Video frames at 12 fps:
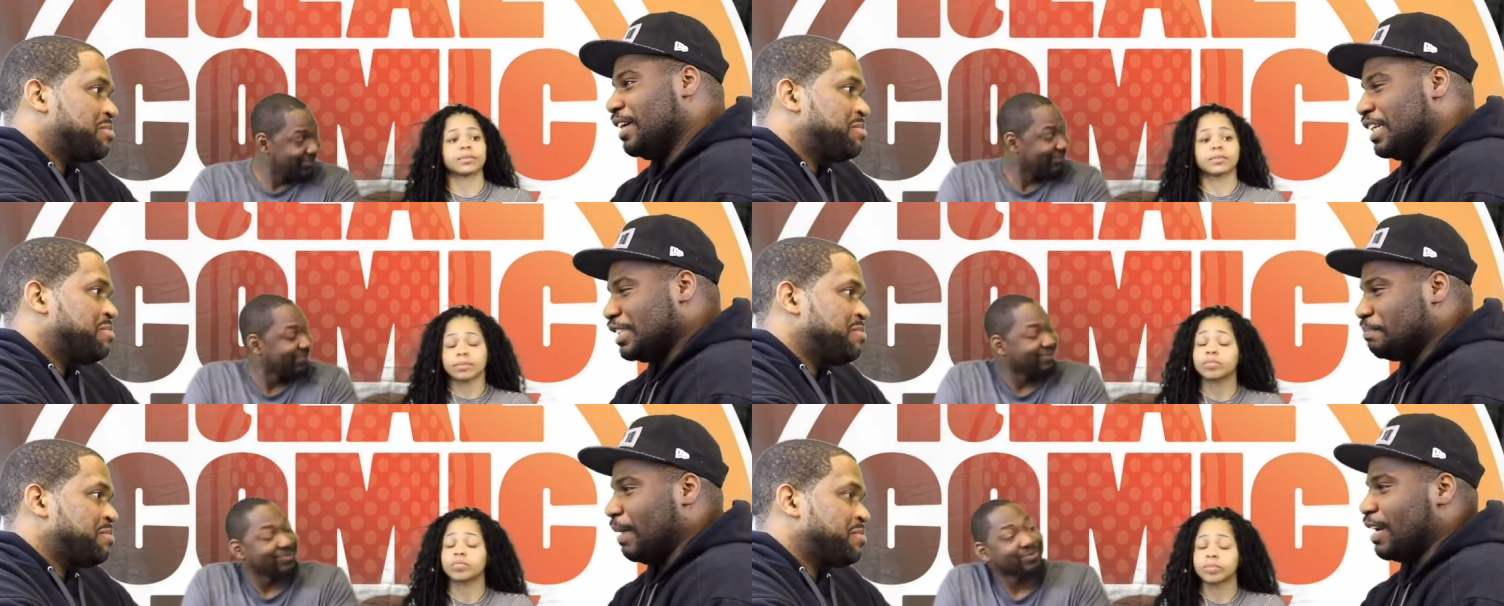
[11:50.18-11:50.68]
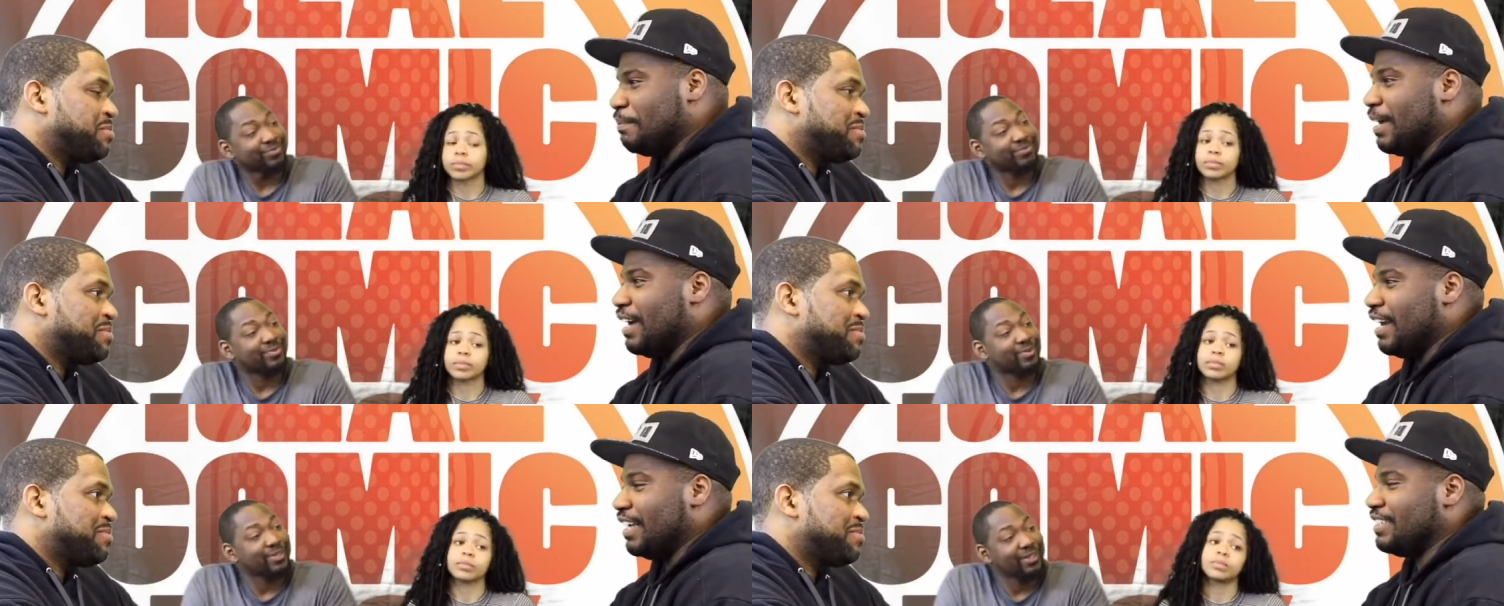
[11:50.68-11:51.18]

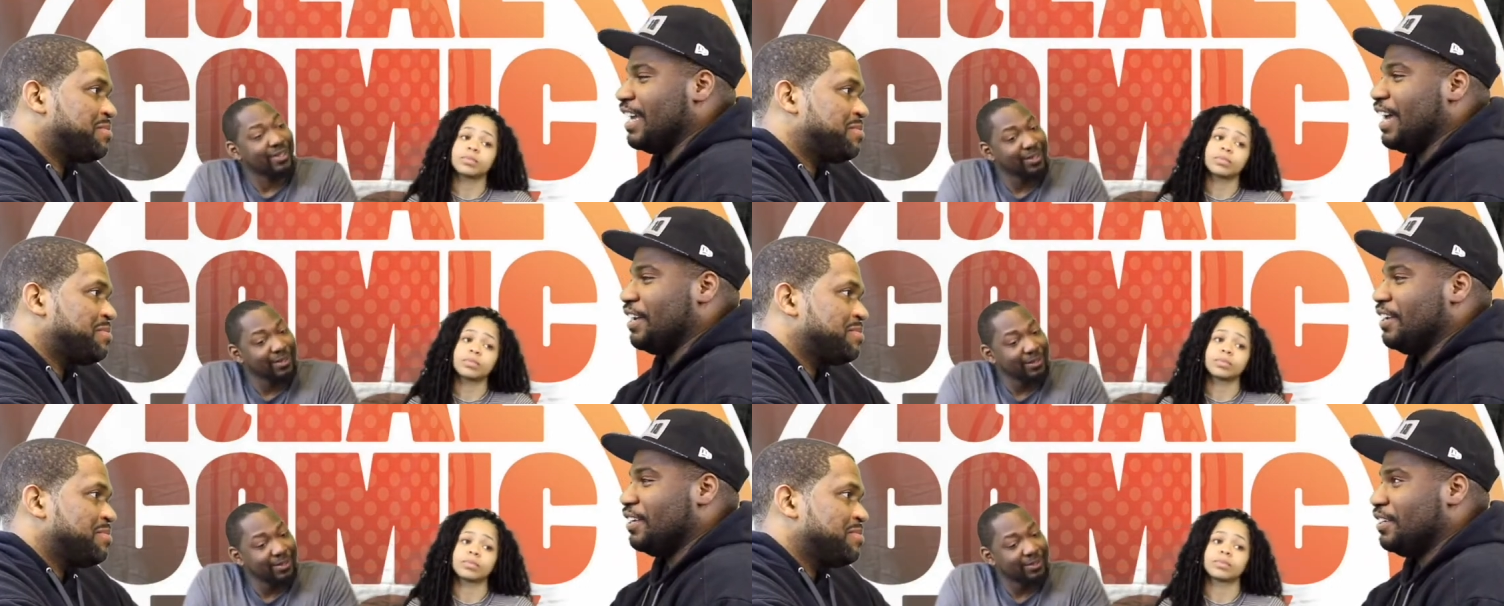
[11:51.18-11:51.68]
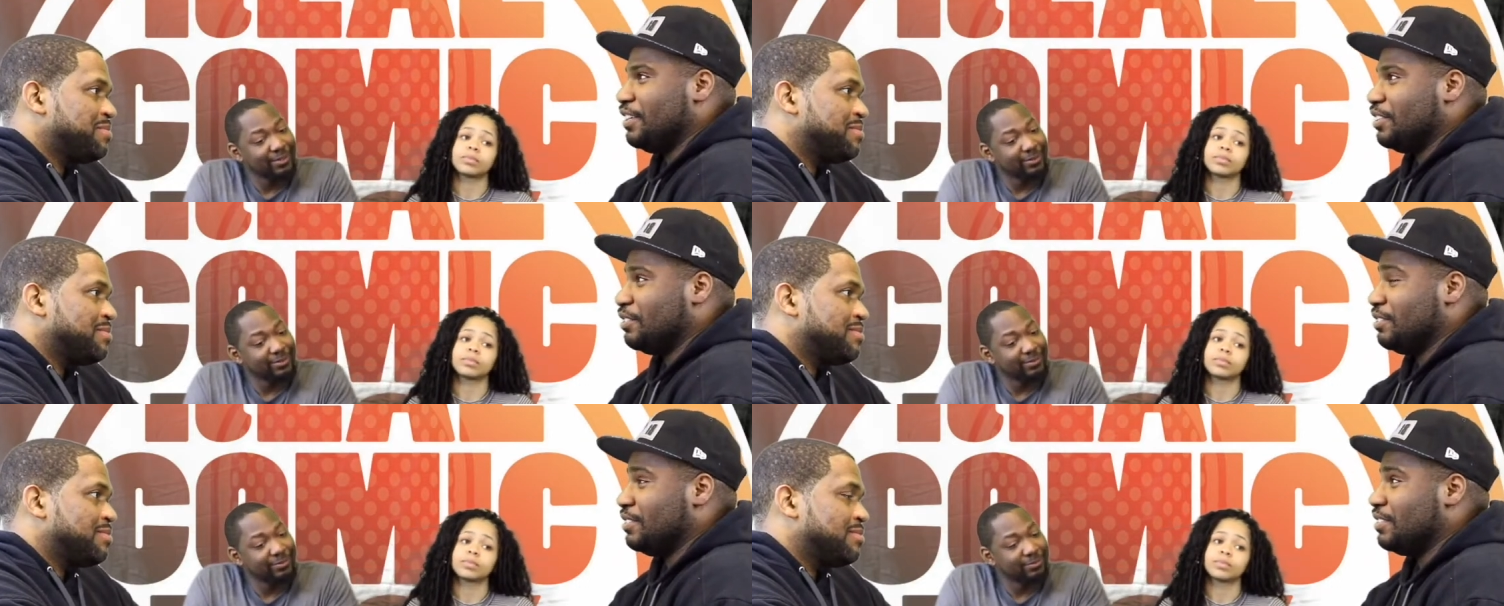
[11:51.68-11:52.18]
Speaker 1: Spider-Man has had
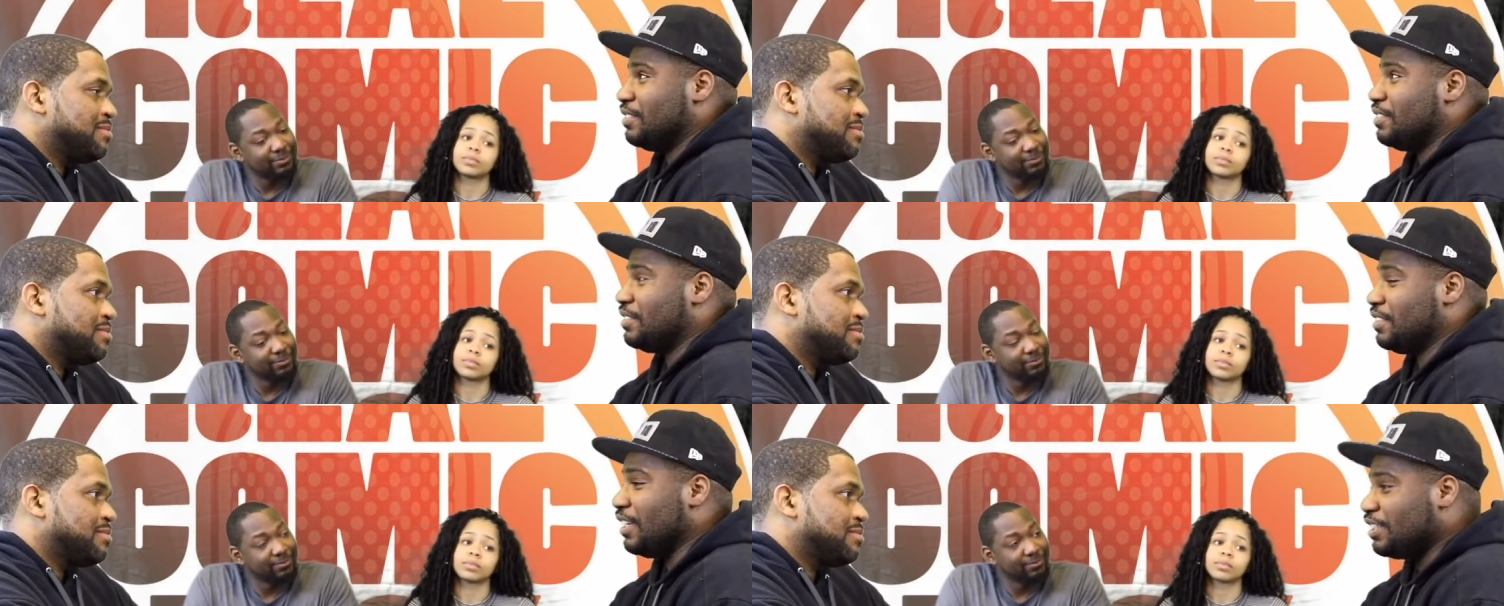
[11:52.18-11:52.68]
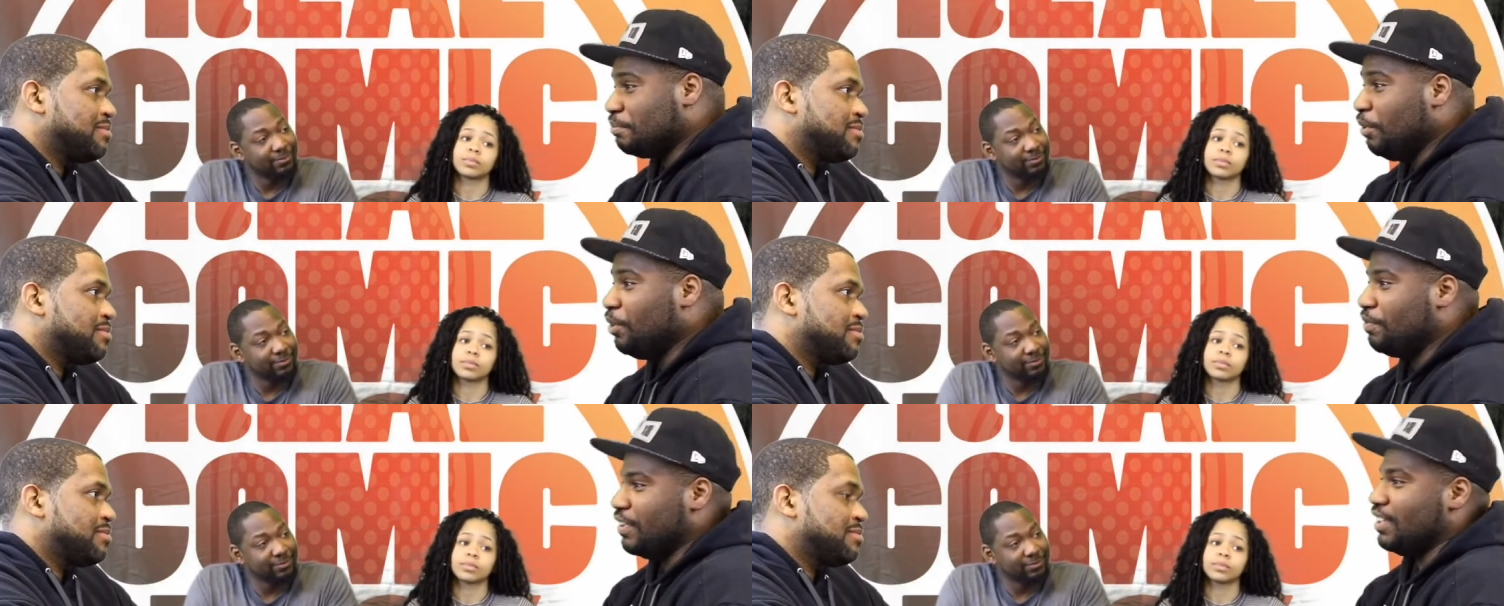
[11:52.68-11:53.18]
six
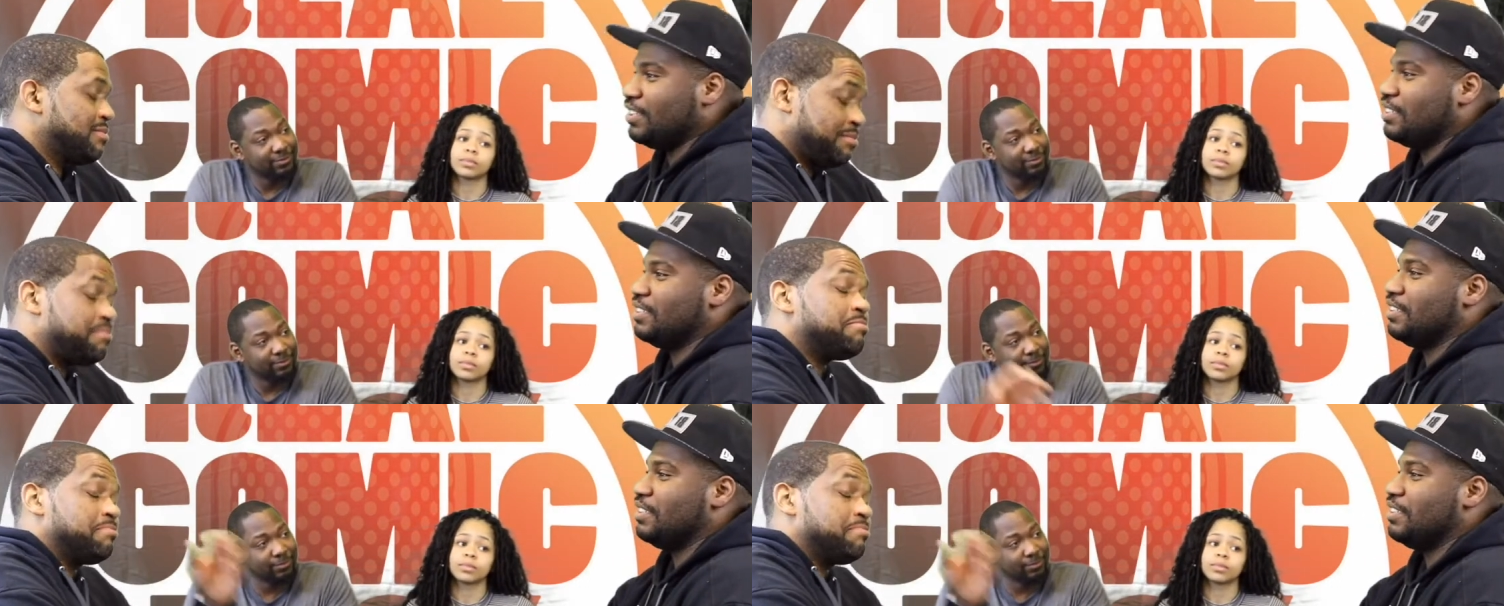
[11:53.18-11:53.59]
movies.